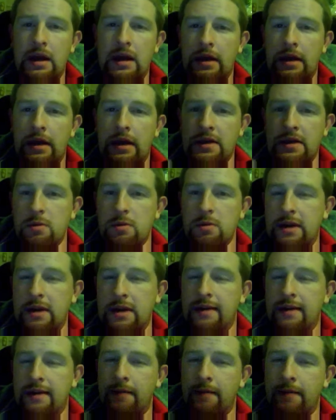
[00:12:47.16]
Now, this will be in
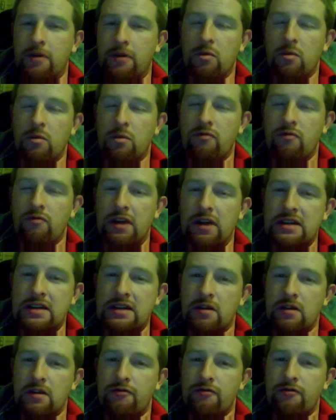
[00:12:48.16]
time for the
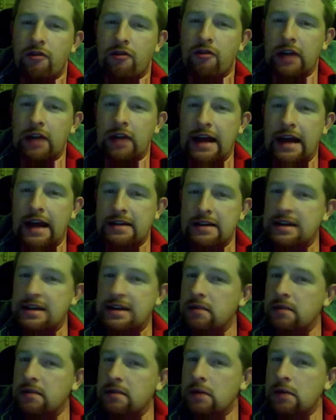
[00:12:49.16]
release of Tron
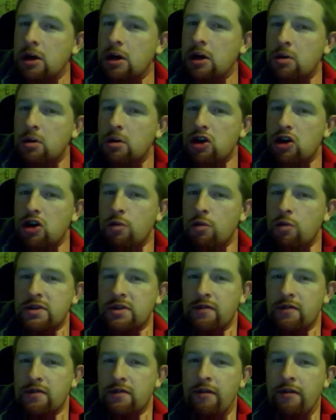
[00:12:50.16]
Legacy, which
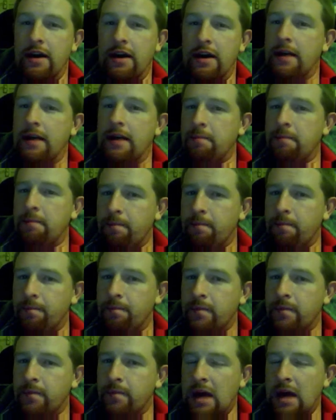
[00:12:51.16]
opens on Friday.
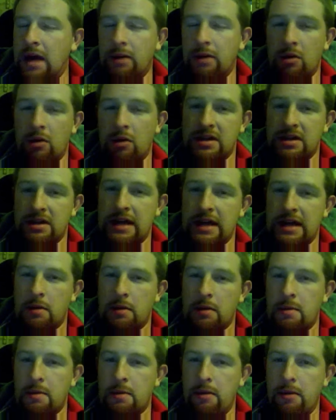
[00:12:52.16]
I'll be going to see that
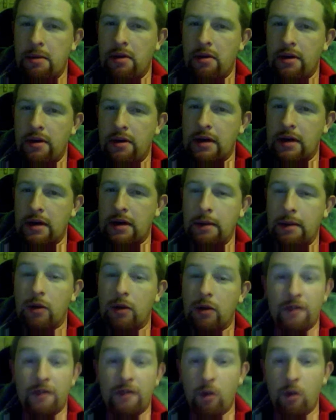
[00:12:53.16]
with my brother, and I'm
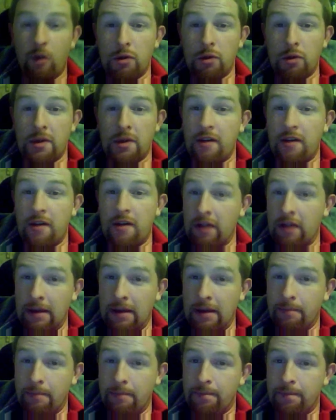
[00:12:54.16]
looking forward to it
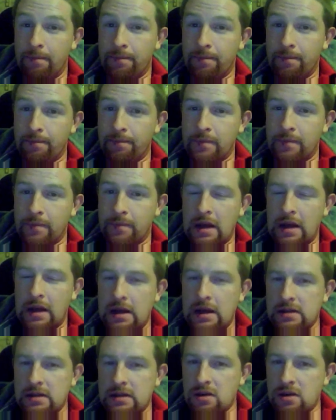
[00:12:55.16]
thoroughly.
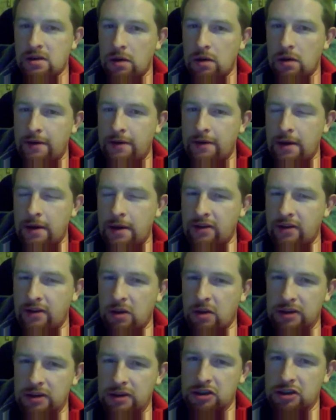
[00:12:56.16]
So, if you have any
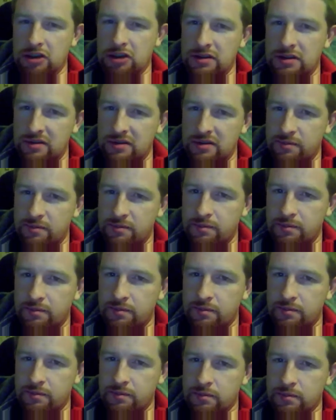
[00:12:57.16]
questions,
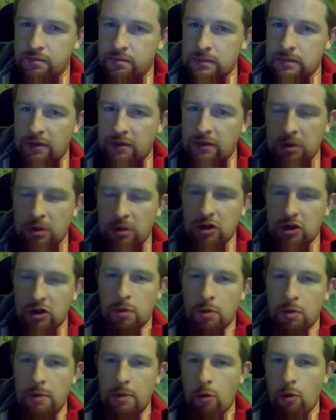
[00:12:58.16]
if you want to know
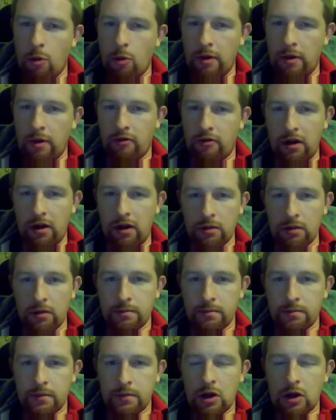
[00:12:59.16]
a bit more about Krull,
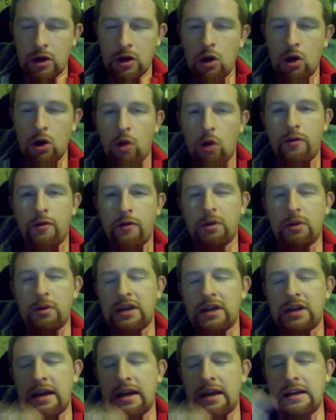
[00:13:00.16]
or if you want if